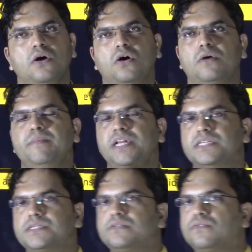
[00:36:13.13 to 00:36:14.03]
of
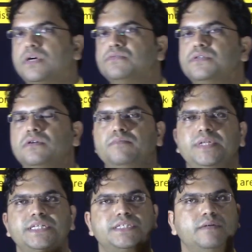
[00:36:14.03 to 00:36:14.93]
minister to council of
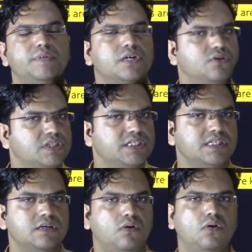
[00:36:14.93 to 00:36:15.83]
minister, because this
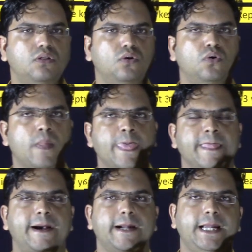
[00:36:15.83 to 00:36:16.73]
is, although
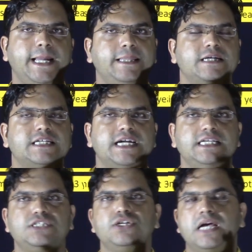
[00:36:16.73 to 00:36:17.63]
again the
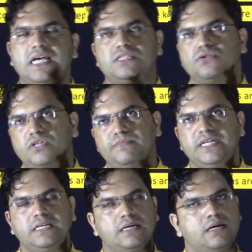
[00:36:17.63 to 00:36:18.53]
tradition has not
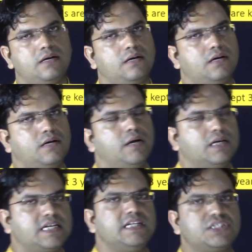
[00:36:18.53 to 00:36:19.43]
been
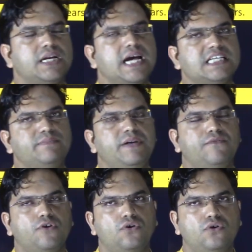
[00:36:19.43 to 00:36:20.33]
tradition has been
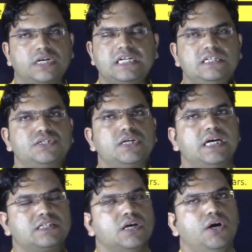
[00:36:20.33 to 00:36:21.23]
followed, tradition
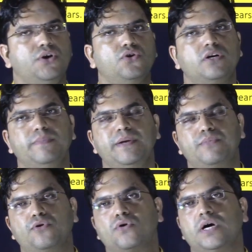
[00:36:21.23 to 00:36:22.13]
has not been
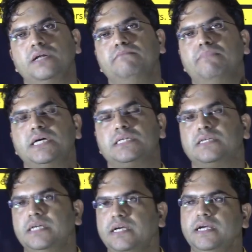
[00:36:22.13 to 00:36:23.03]
broken, but
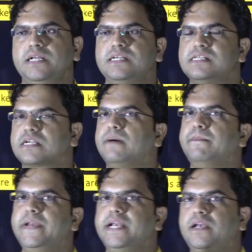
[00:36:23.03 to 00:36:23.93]
it is
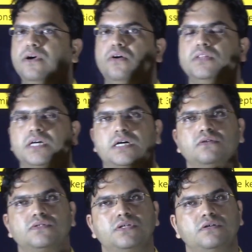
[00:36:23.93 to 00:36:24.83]
completely on the
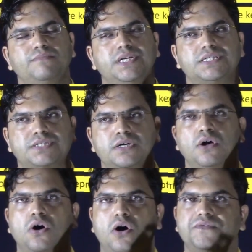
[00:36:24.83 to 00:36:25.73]
council of minister
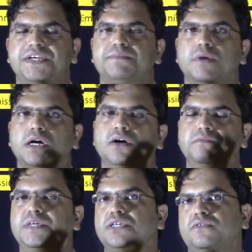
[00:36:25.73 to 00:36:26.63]
of that
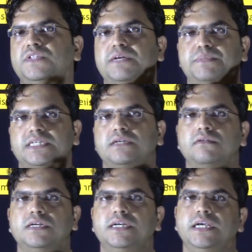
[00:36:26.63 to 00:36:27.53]
government of that
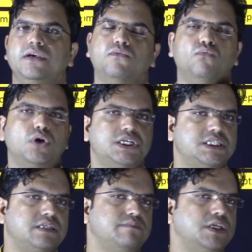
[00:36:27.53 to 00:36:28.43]
particular day what
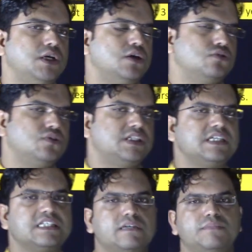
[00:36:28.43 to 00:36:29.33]
term. So this
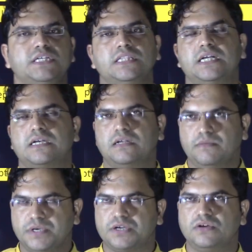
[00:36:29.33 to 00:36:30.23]
is something that,
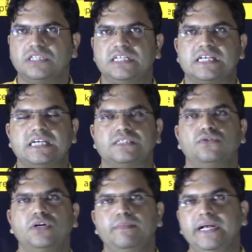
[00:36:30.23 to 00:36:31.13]
because this has
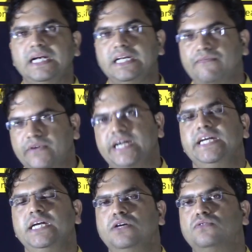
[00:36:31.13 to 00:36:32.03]
not been defined
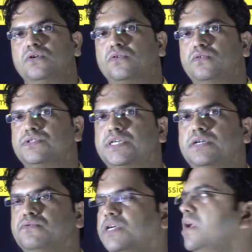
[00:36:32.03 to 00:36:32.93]
into the
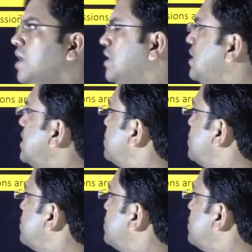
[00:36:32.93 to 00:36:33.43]
constitution, that's